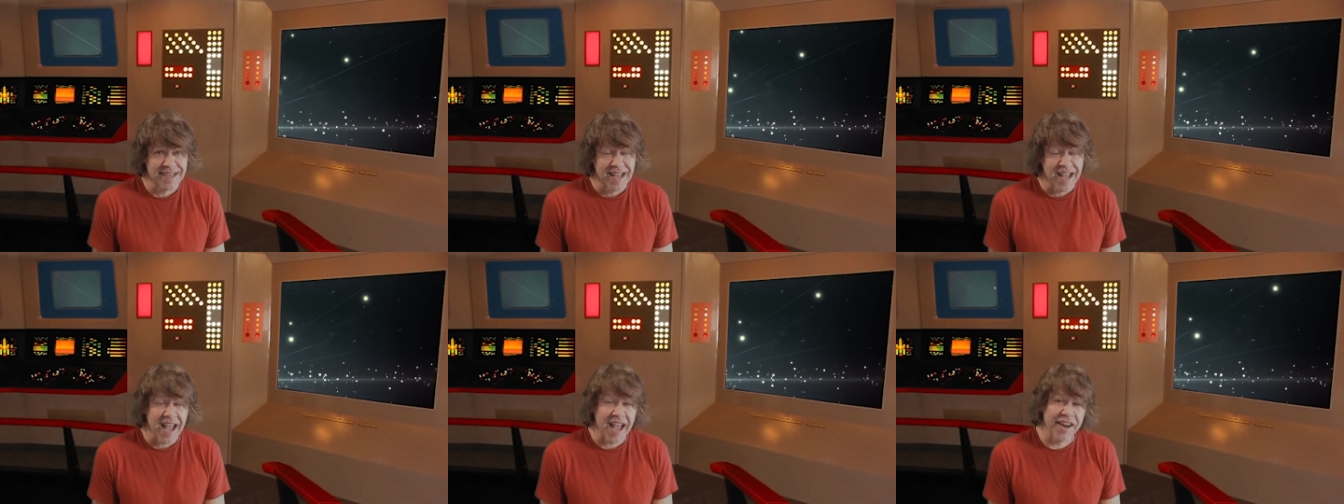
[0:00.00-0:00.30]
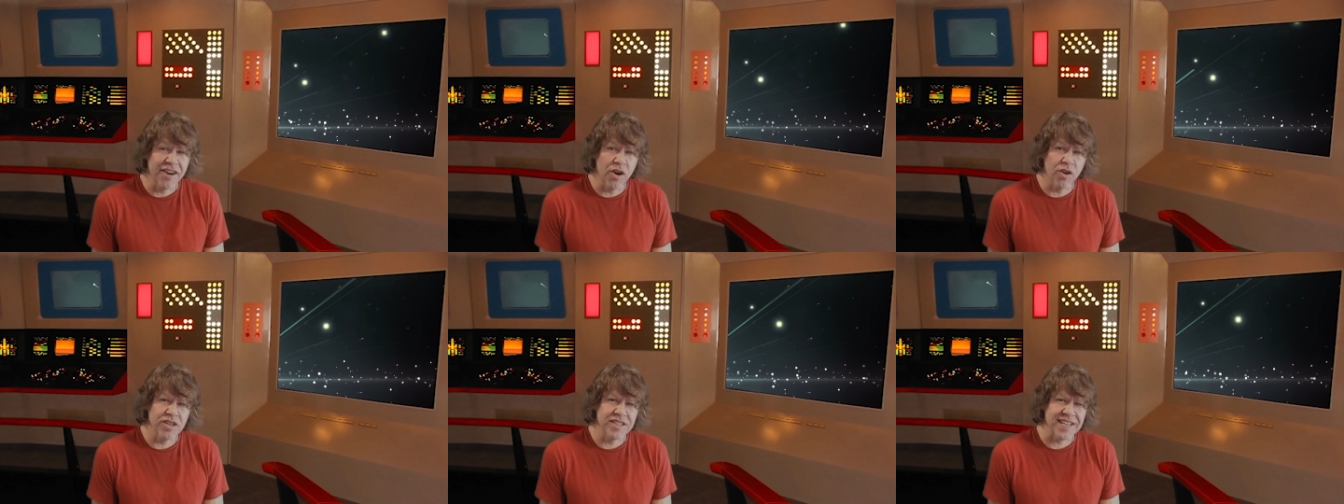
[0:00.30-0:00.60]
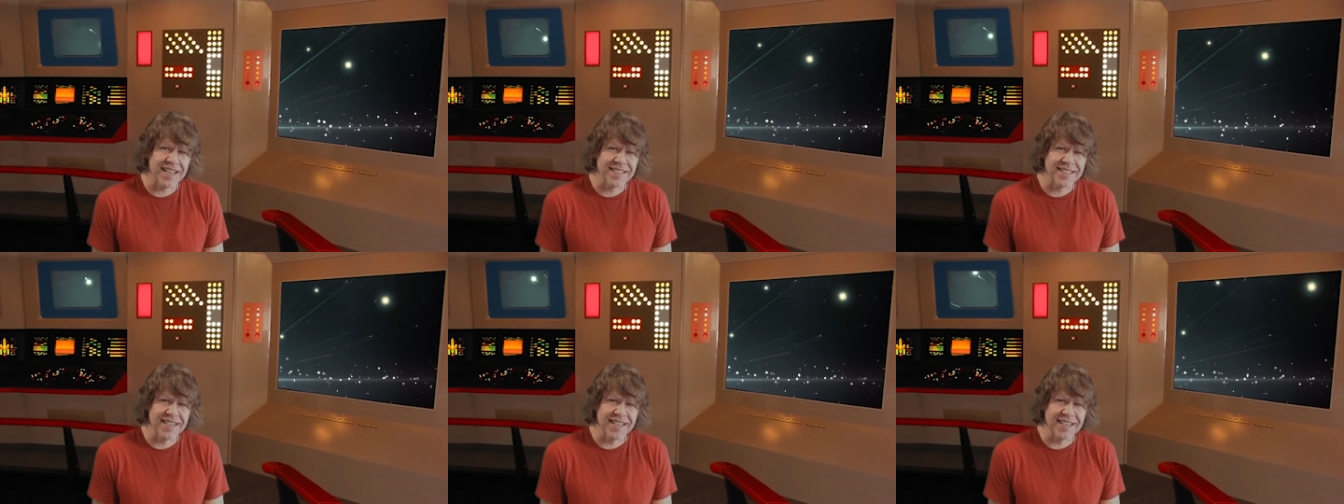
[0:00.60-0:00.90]
And notice I
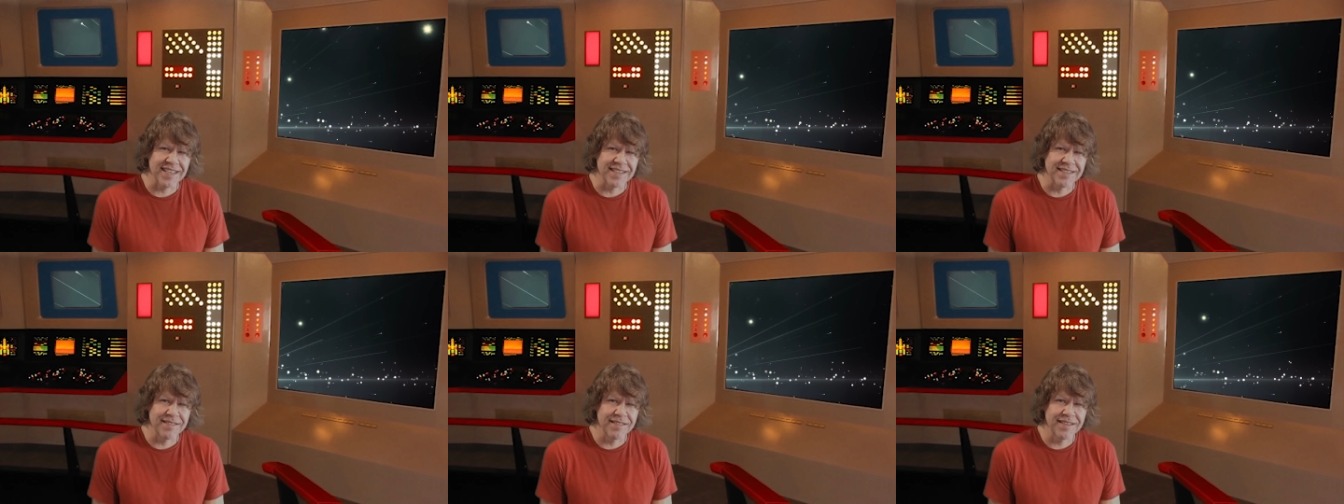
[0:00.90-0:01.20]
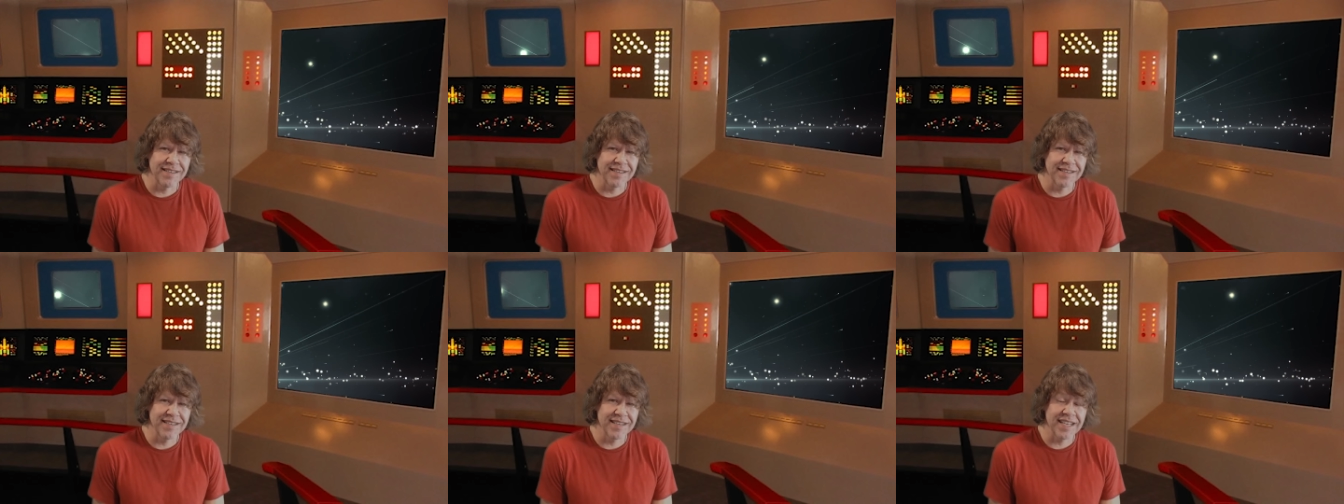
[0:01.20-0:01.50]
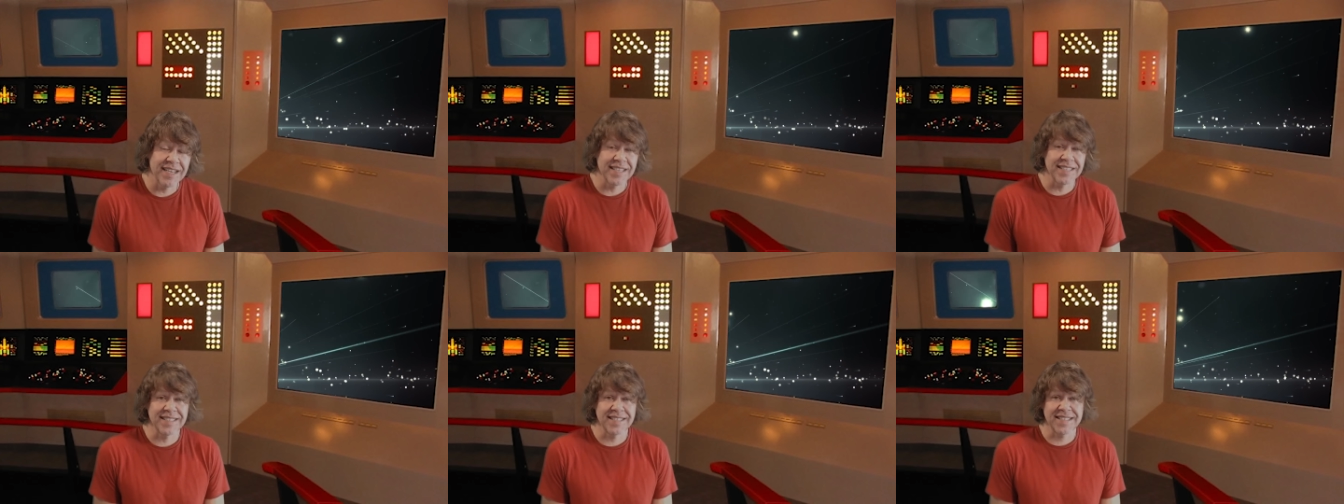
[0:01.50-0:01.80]
said
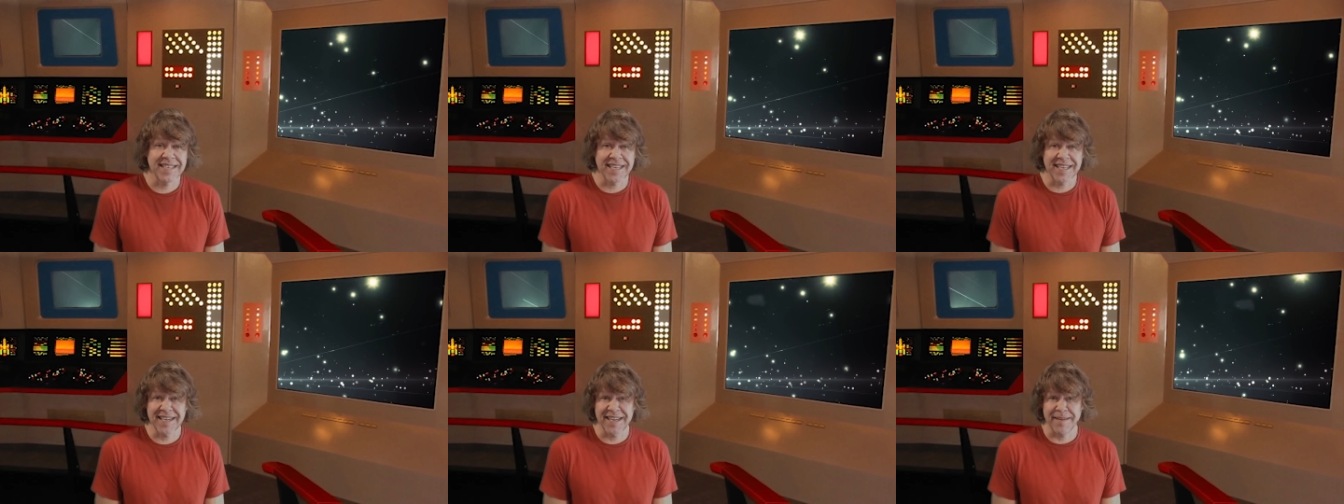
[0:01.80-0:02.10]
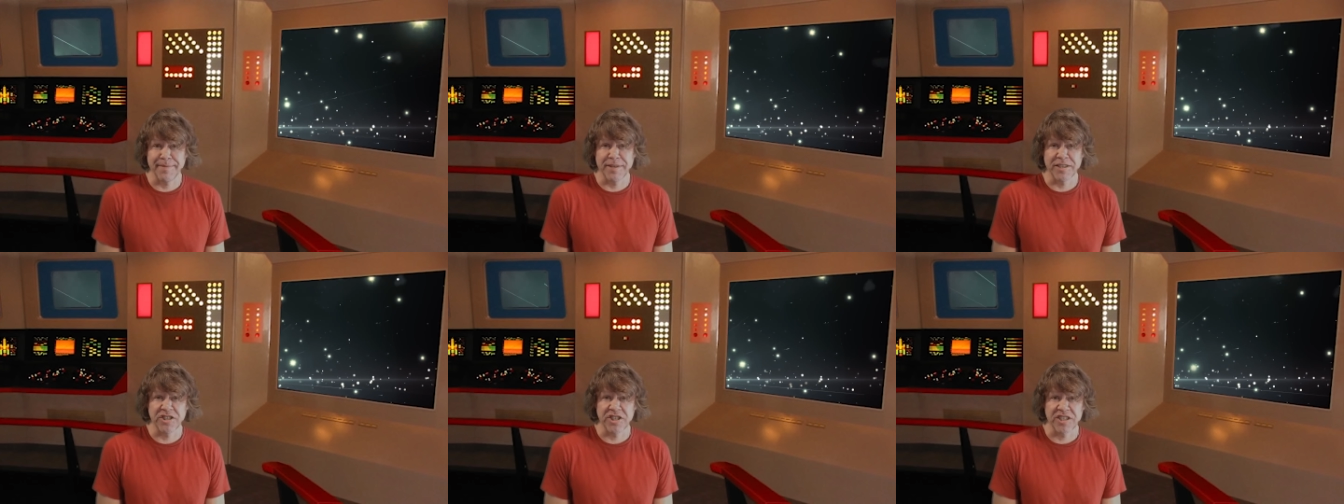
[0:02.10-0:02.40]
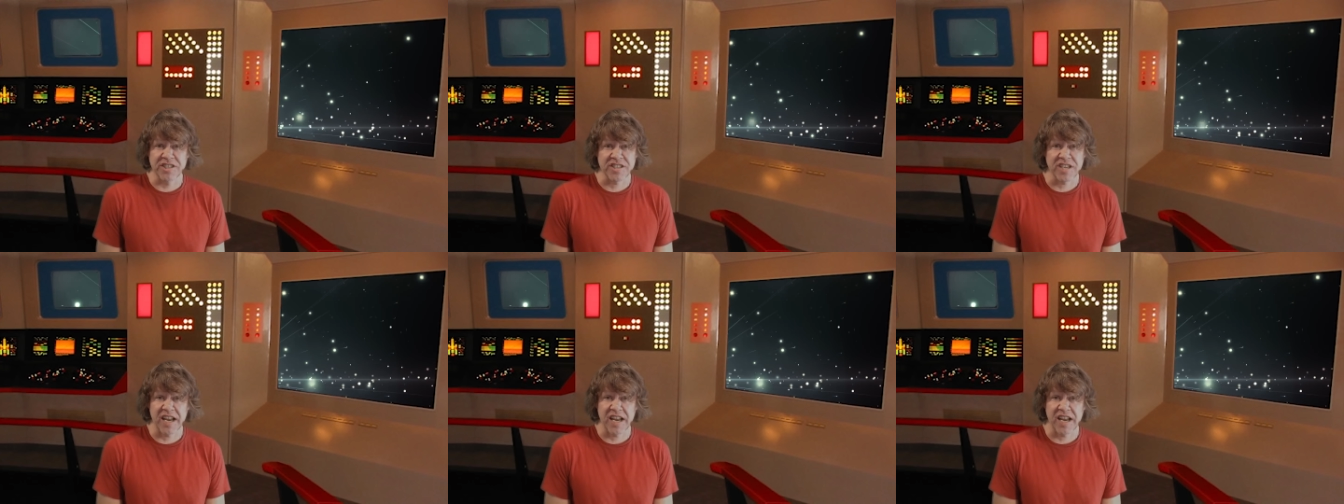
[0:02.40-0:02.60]
10 images,